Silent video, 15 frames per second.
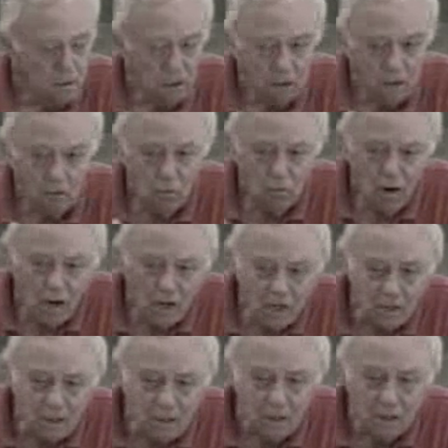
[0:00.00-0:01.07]
And
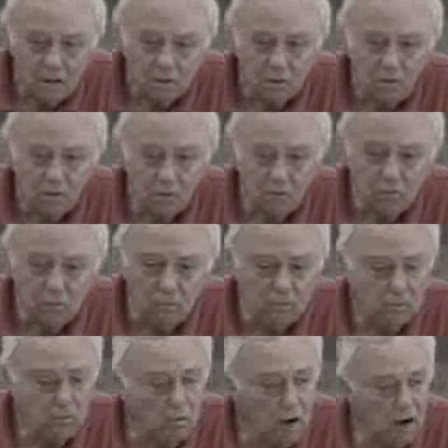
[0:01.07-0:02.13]
why you go?
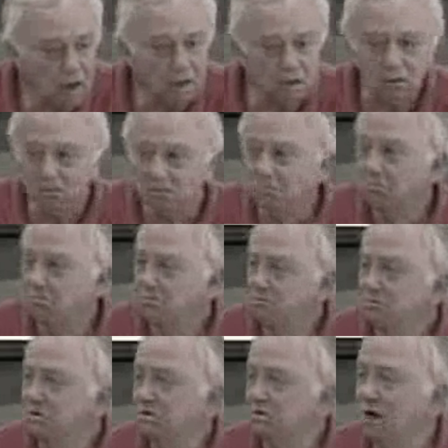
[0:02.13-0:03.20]
Why you
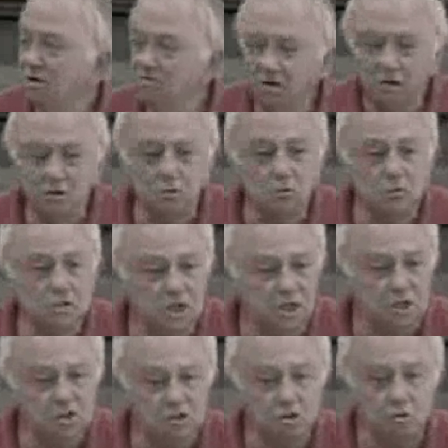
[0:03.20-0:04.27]
travel to
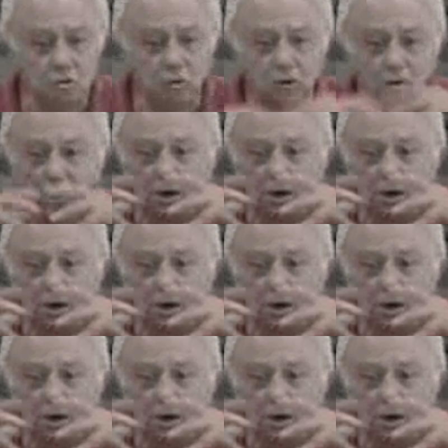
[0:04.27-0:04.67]
teach, to